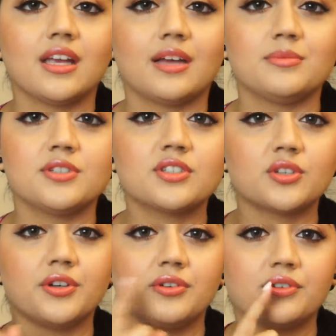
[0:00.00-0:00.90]
I'm just
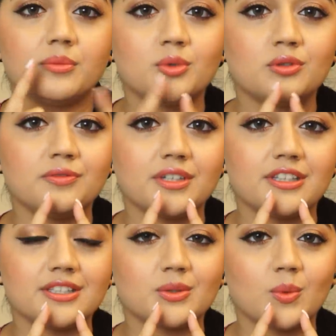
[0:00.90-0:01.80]
going to remove
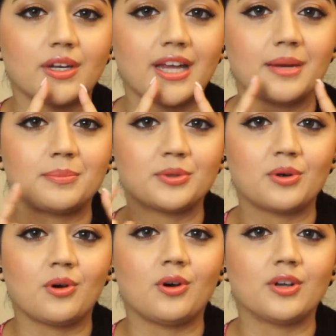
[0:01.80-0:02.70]
this one and
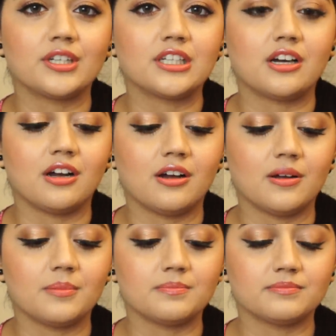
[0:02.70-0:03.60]
put on
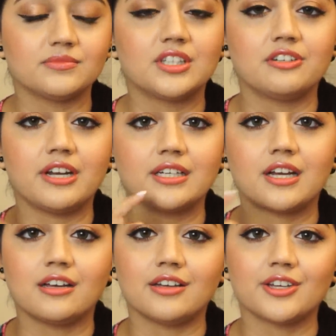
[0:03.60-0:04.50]
the red
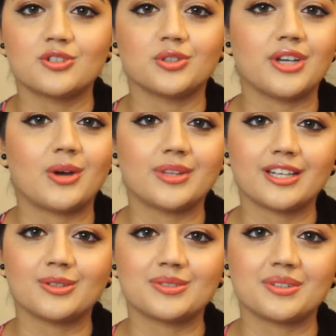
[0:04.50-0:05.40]
color and show you how
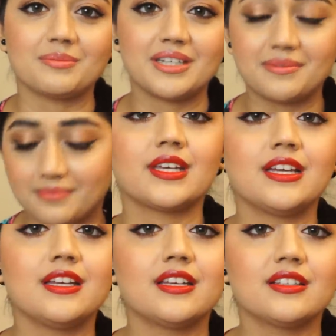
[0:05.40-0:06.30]
that looks on me.
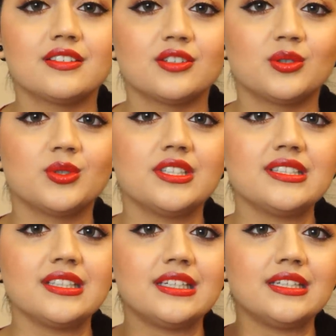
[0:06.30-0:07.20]
So
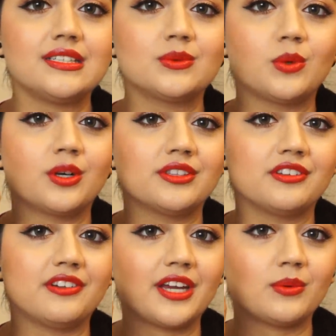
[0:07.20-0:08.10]
this is what
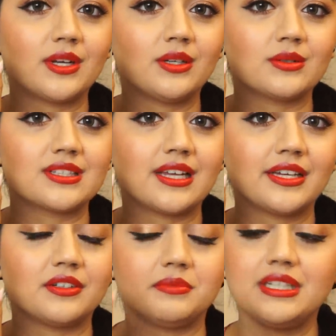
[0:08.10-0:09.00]
the red one looks
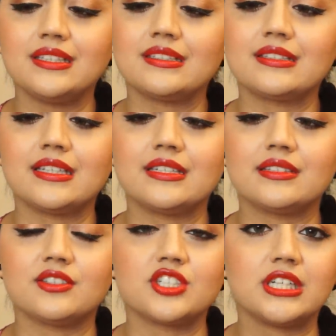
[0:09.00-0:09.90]
like on me. This
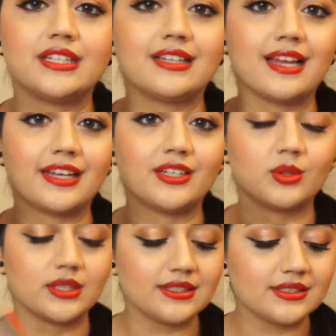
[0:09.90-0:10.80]
is the shade
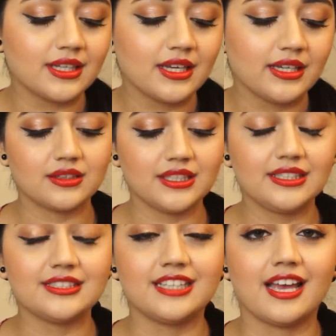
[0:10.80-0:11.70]
Gladiolus.
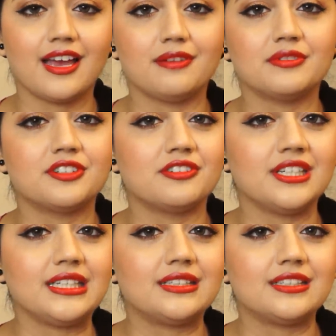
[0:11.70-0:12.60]
These have a
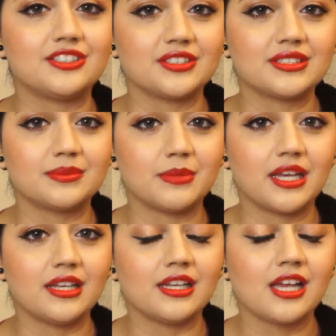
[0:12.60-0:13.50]
really delicious
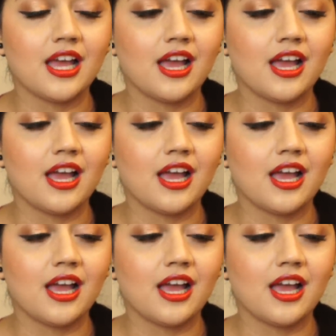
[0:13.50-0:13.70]
smell.